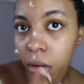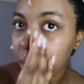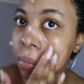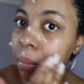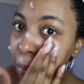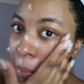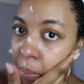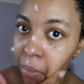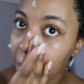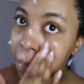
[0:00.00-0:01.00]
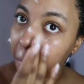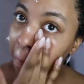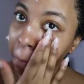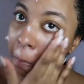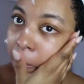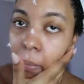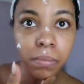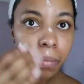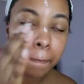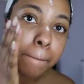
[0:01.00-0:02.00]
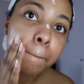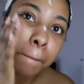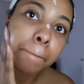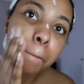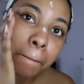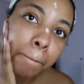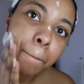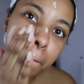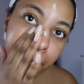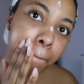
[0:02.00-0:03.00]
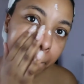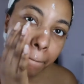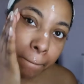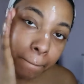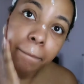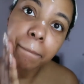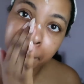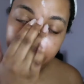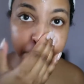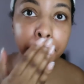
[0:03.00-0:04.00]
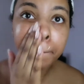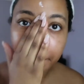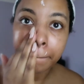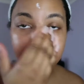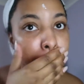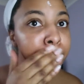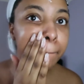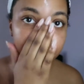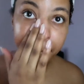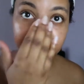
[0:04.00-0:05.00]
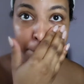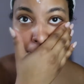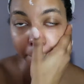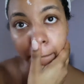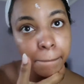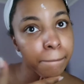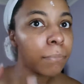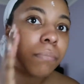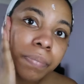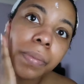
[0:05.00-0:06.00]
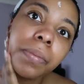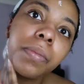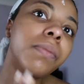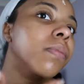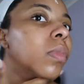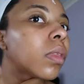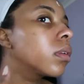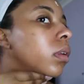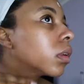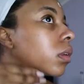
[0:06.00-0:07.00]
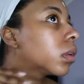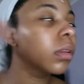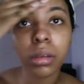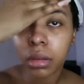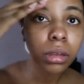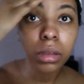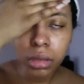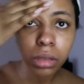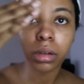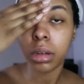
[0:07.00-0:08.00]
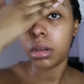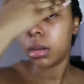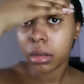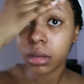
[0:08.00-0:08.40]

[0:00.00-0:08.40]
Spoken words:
It's great for your skin if you have an in-between skin tone, so if you have dry and oily skin, this is great to use.